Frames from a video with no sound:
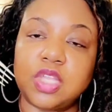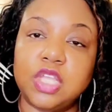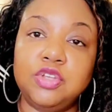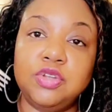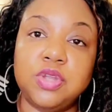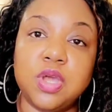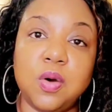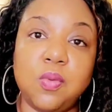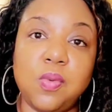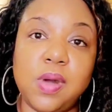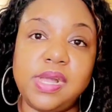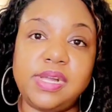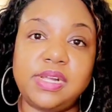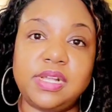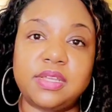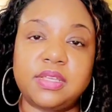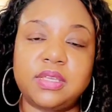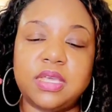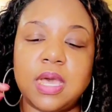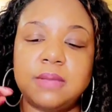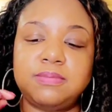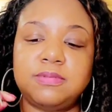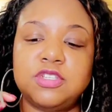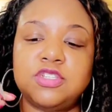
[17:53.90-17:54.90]
You know what?
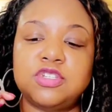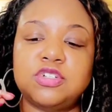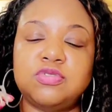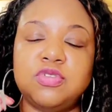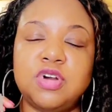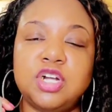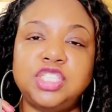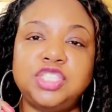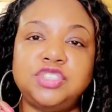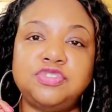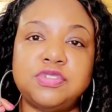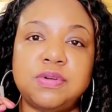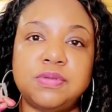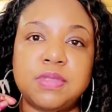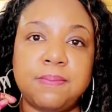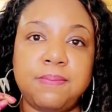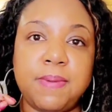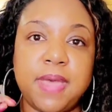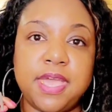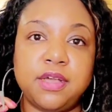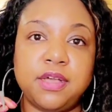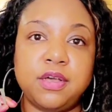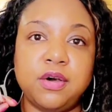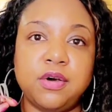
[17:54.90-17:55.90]
It kept this crunch from the
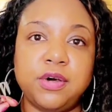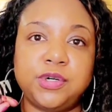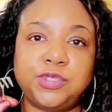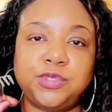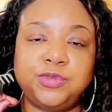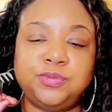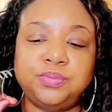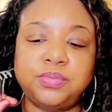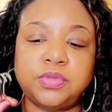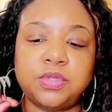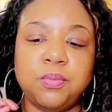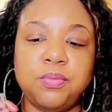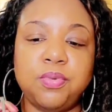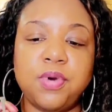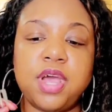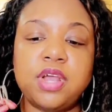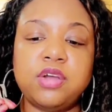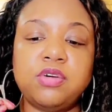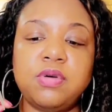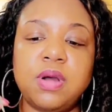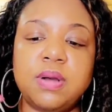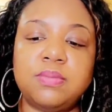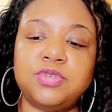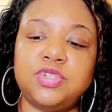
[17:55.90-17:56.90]
panko
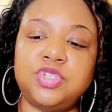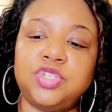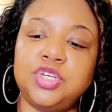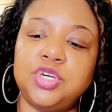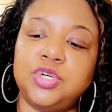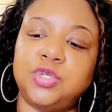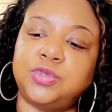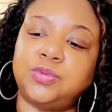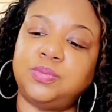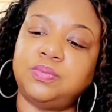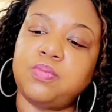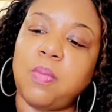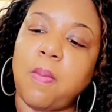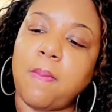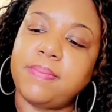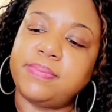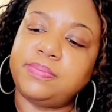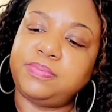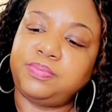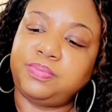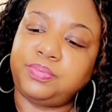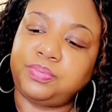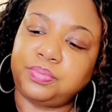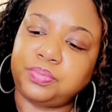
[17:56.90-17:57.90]
breadcrumbs too.
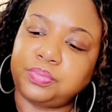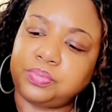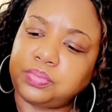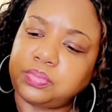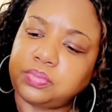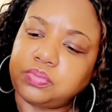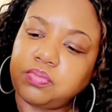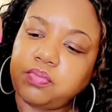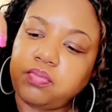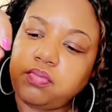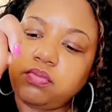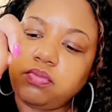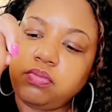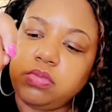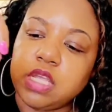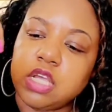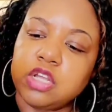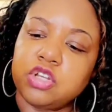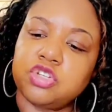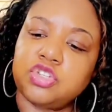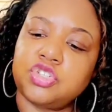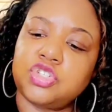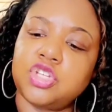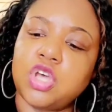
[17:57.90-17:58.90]

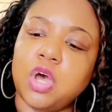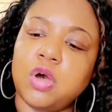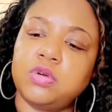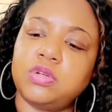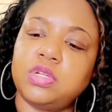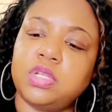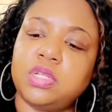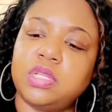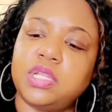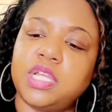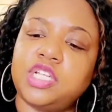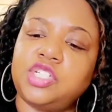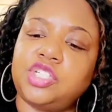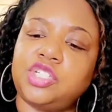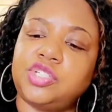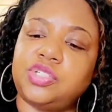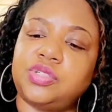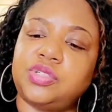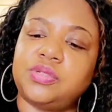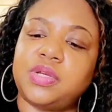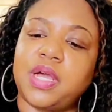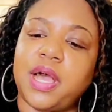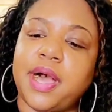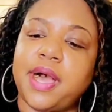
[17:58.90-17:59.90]
It's so
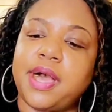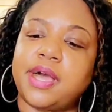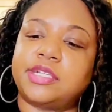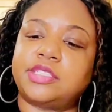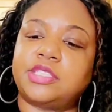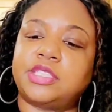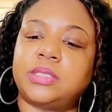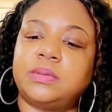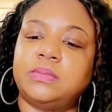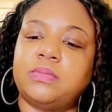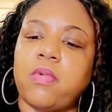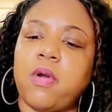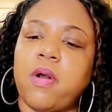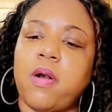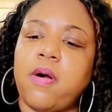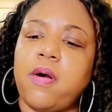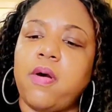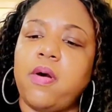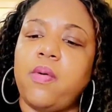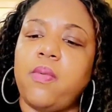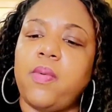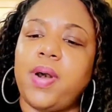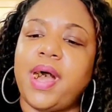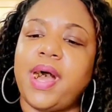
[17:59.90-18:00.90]
delicious, you guys.
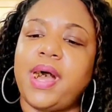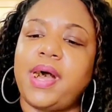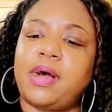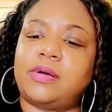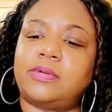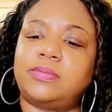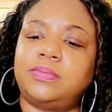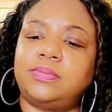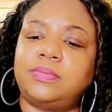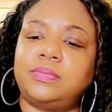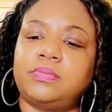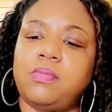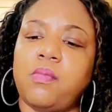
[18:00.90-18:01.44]
Oh, wow.